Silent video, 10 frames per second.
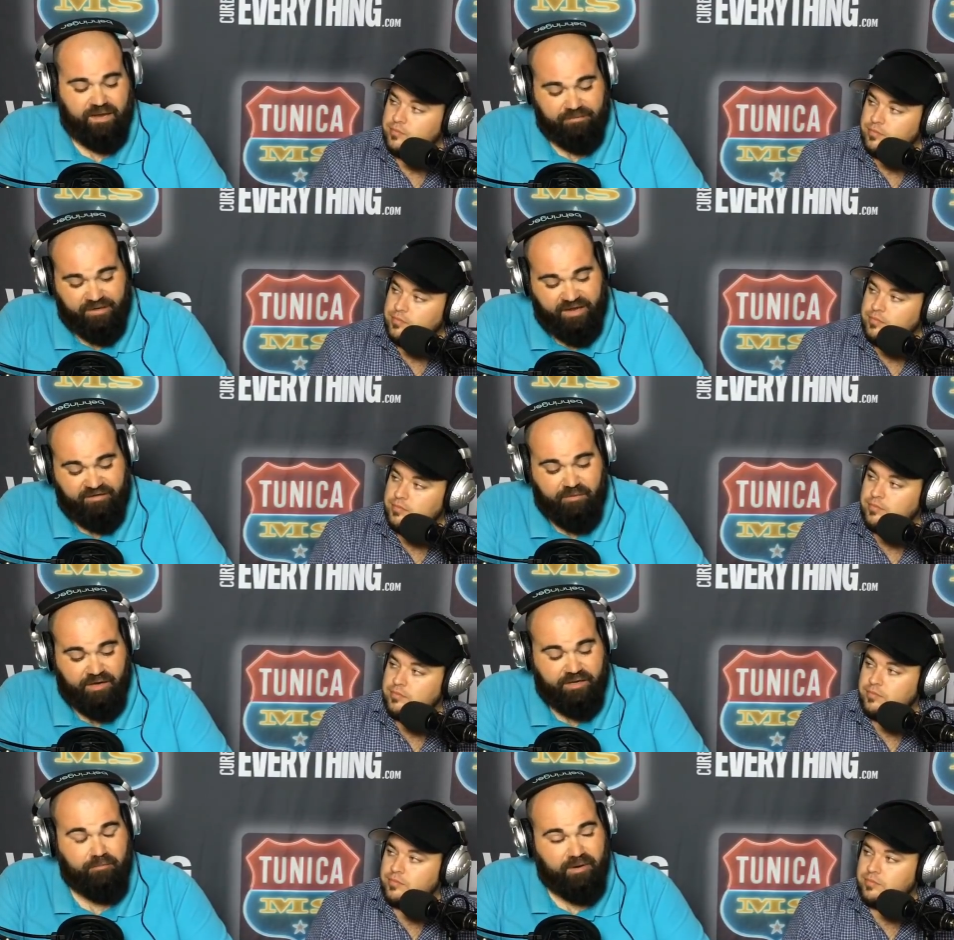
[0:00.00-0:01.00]
Speaker 1: I'm going to have
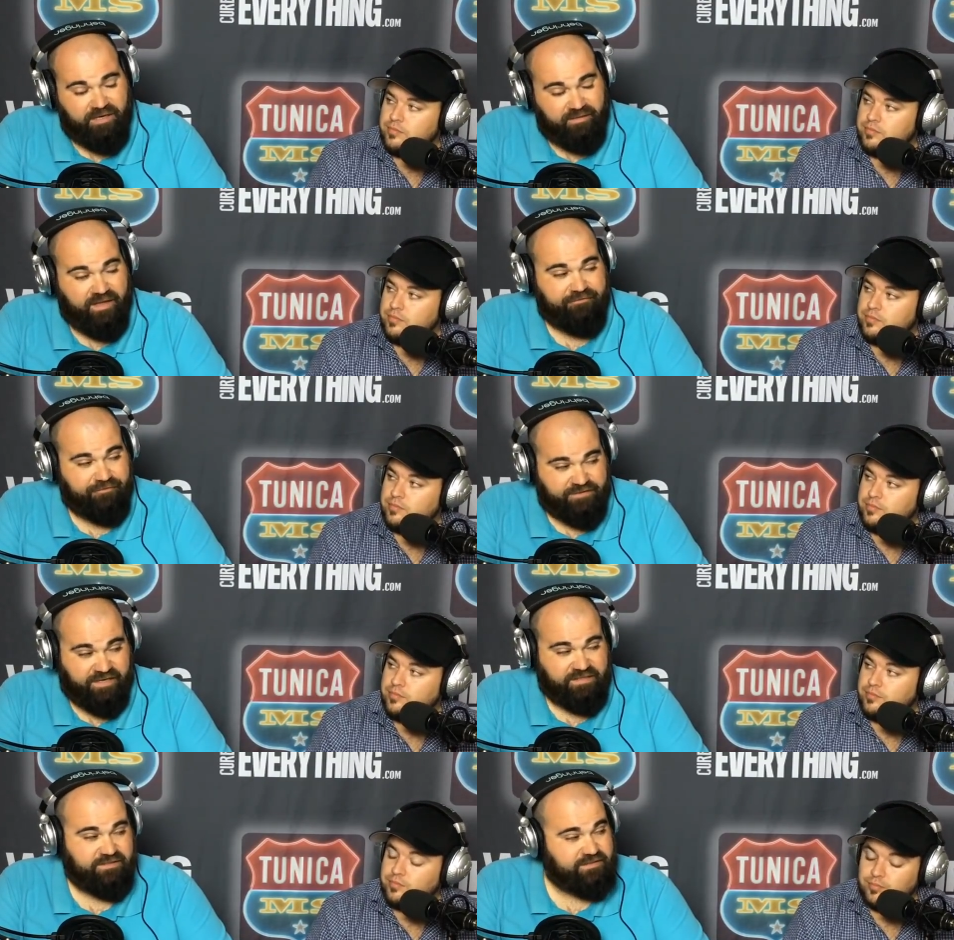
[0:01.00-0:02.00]
money on money line for
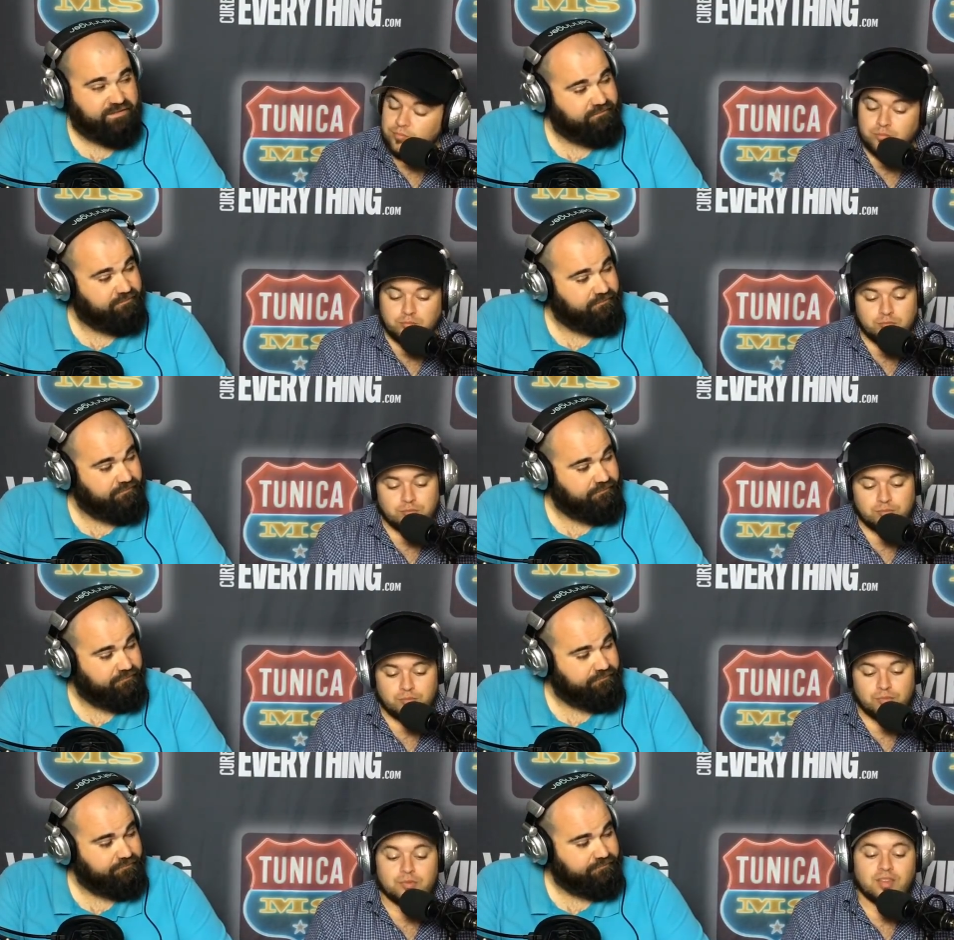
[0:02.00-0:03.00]
Texas.
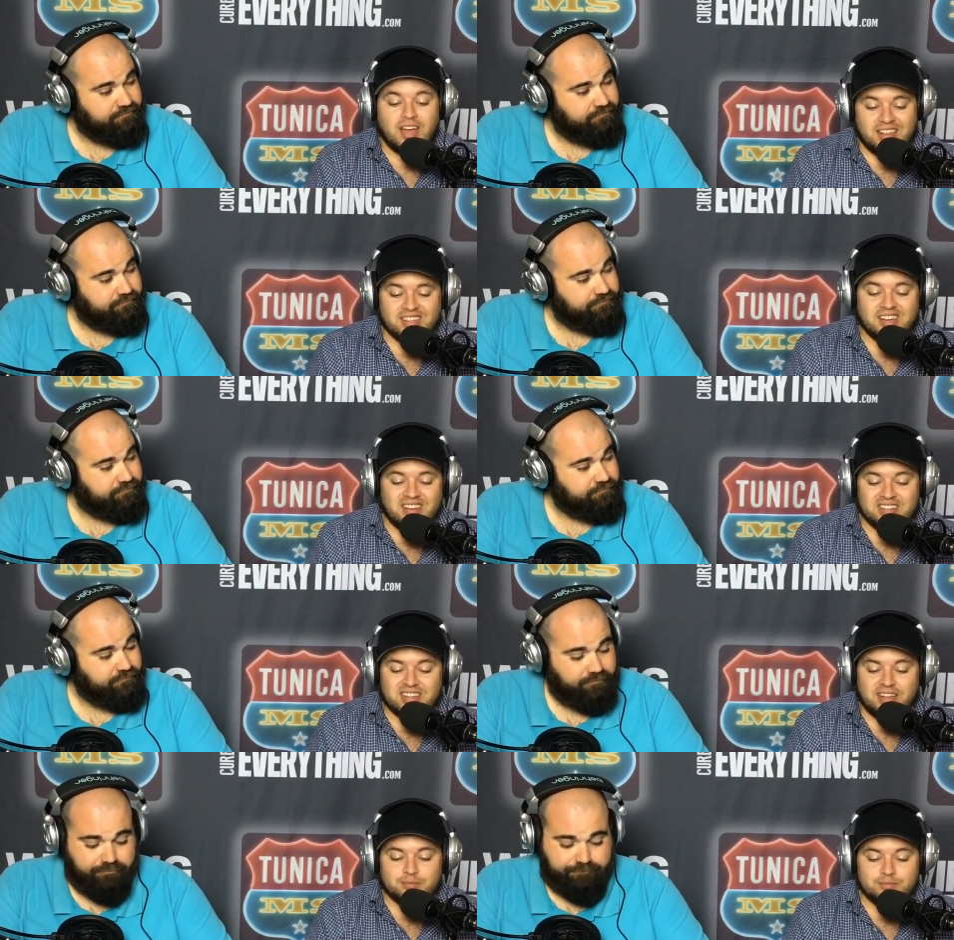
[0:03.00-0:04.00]
Speaker 2: I think I like
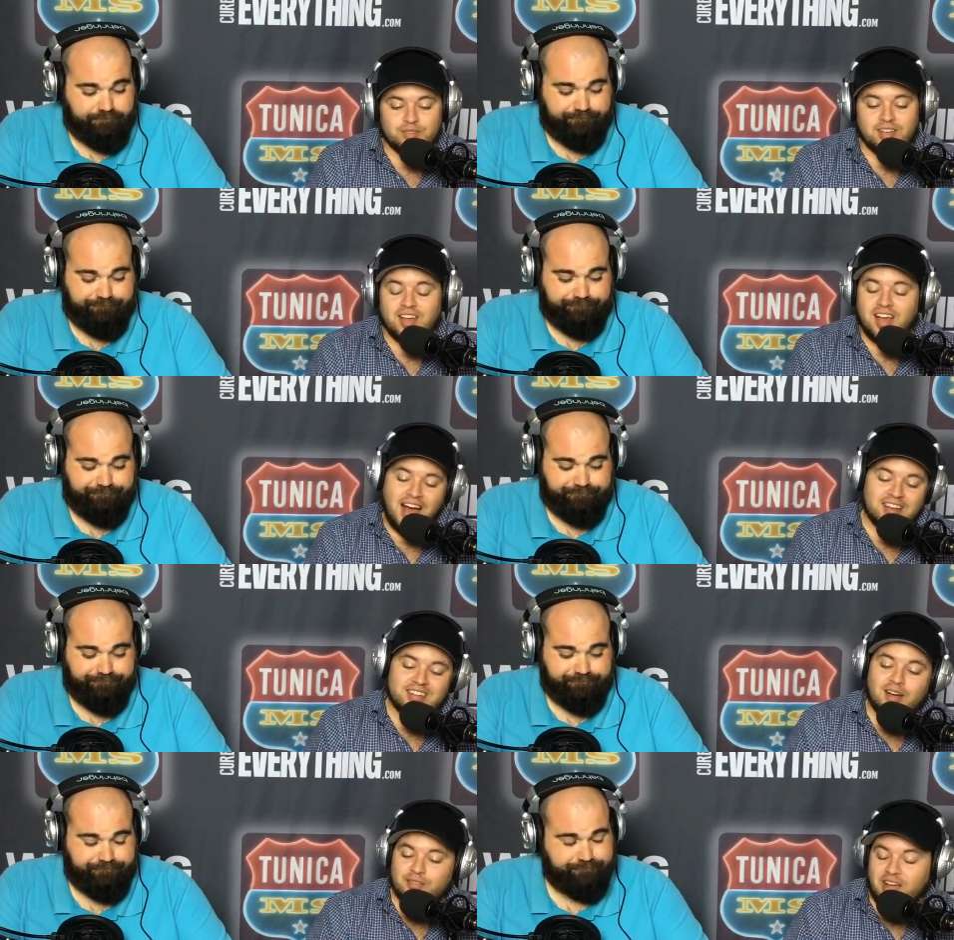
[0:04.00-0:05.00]
that. I,
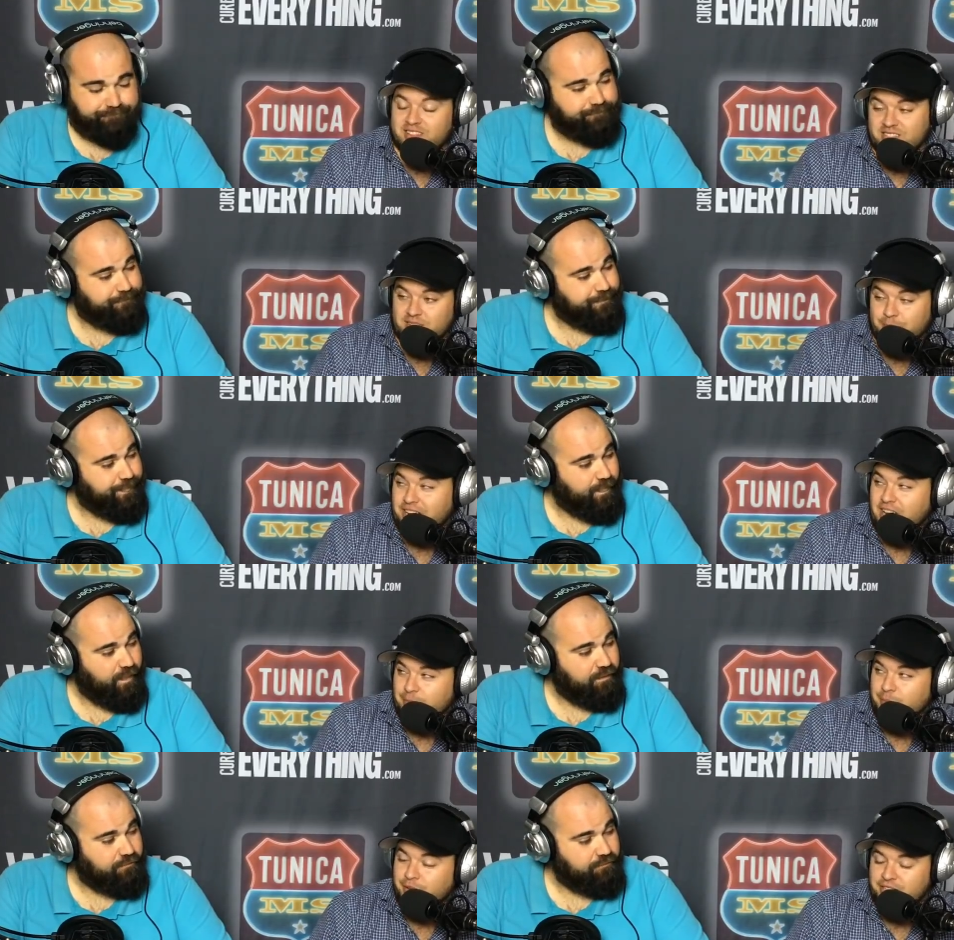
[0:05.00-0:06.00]
have got this in my
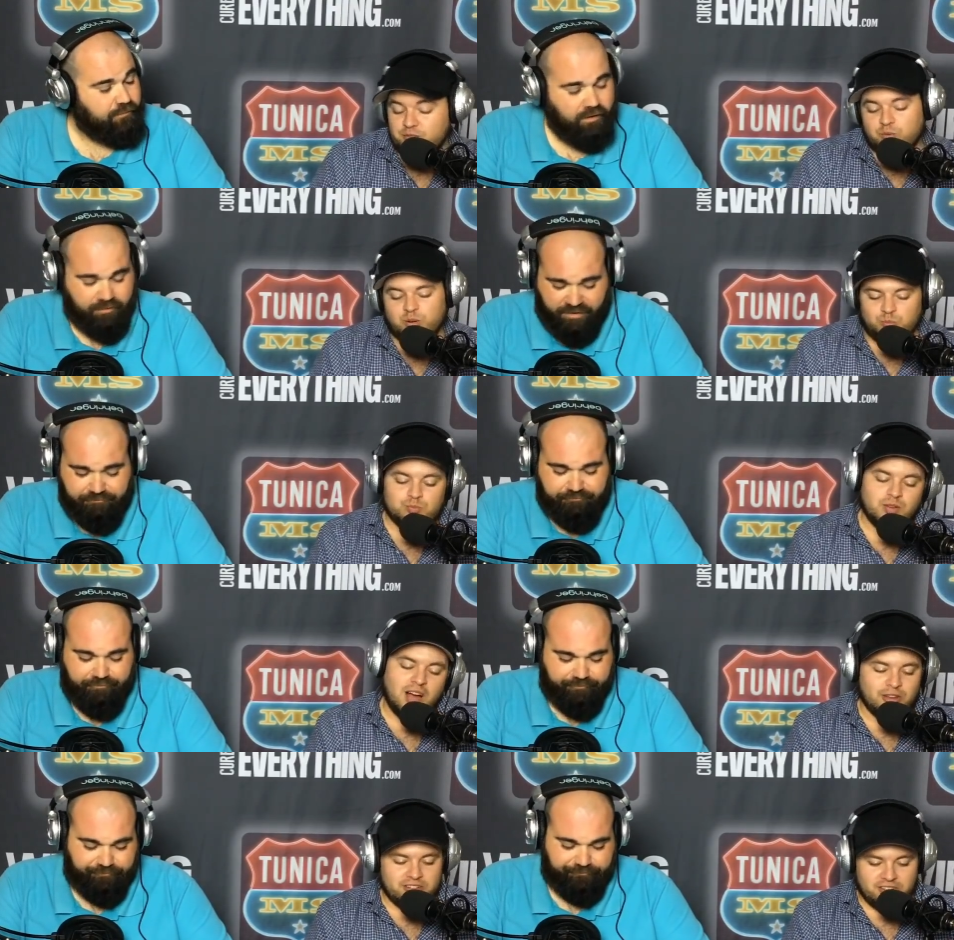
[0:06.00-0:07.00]
gambling picks. so we'll, okay. I'll
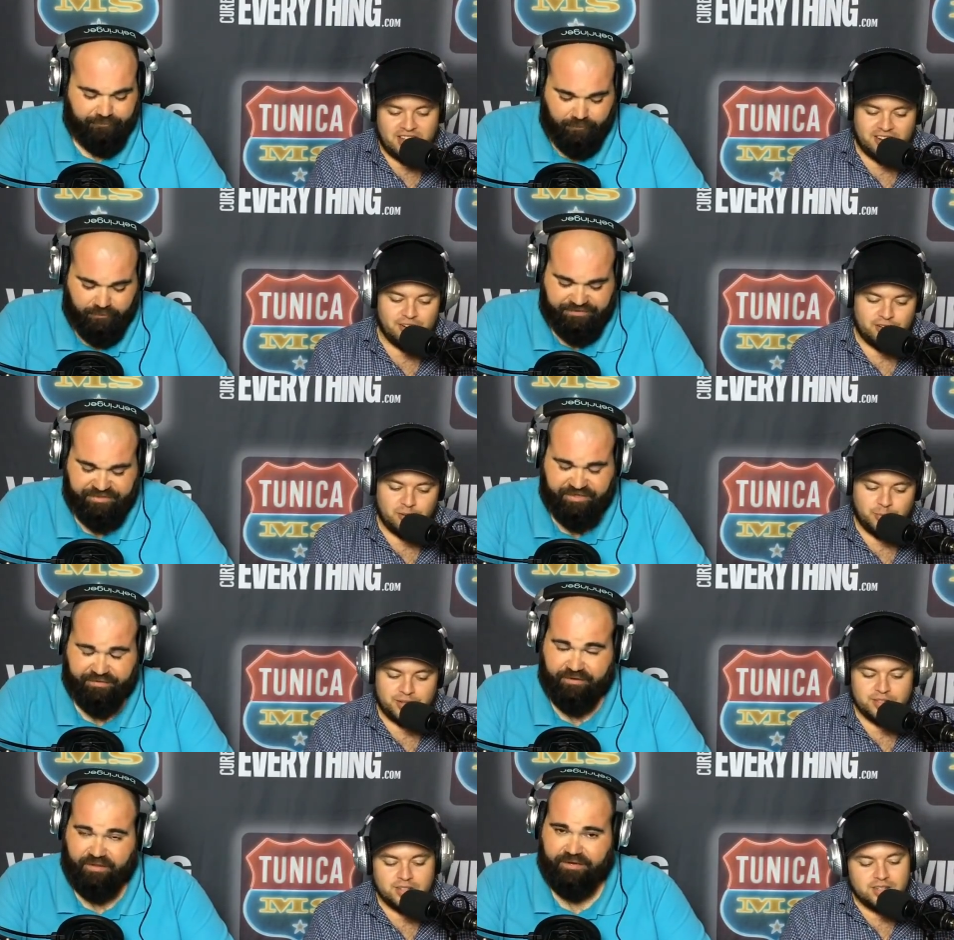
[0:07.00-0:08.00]
get to that I'll here. Let you get bit.
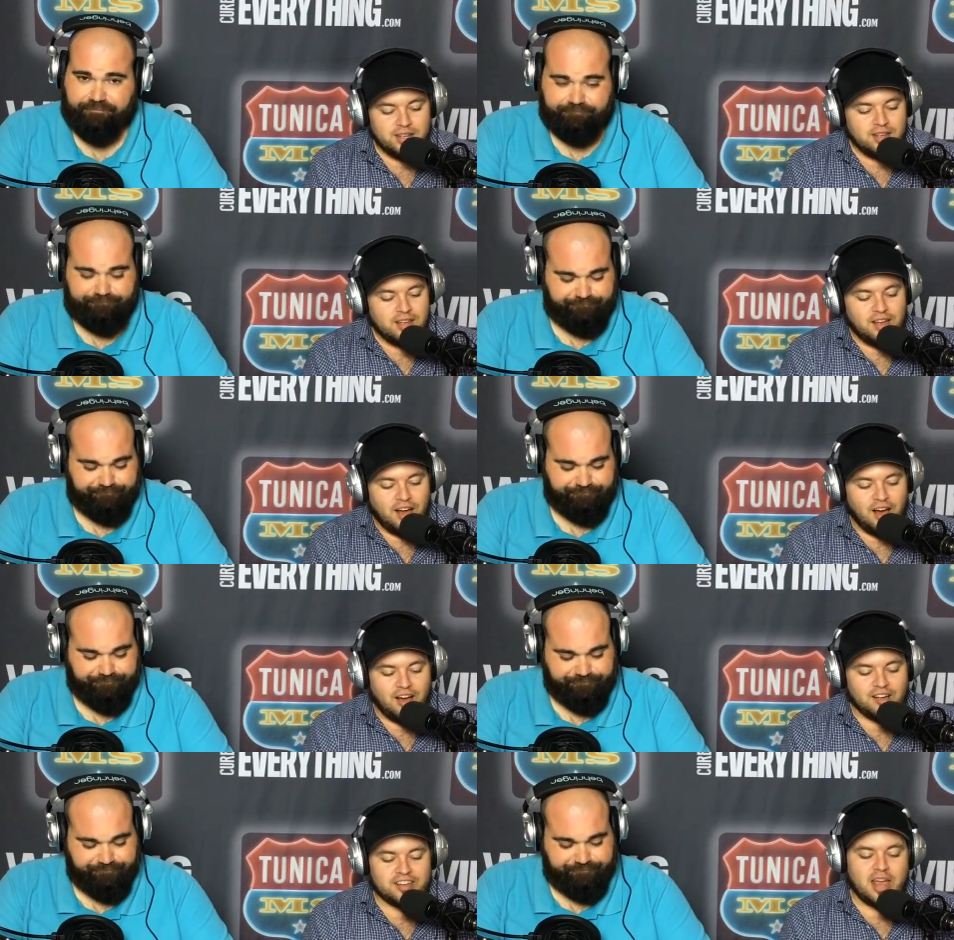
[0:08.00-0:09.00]
there later.
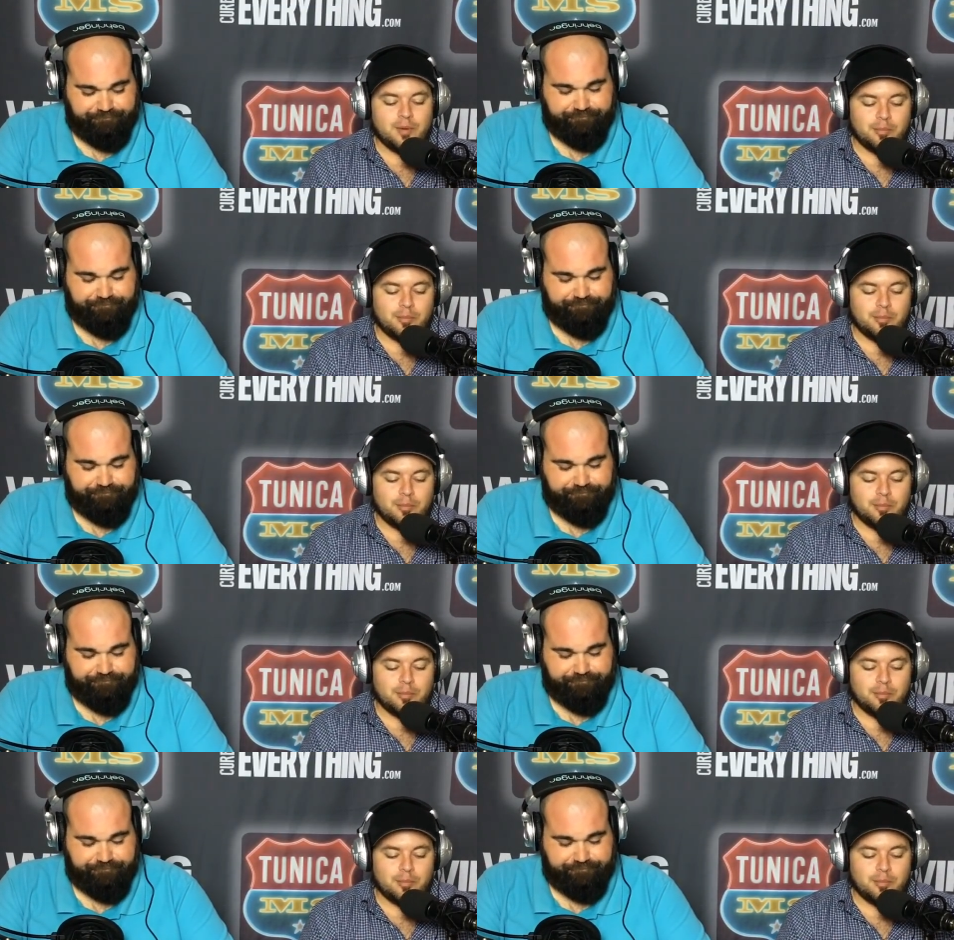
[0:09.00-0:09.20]
Uh, game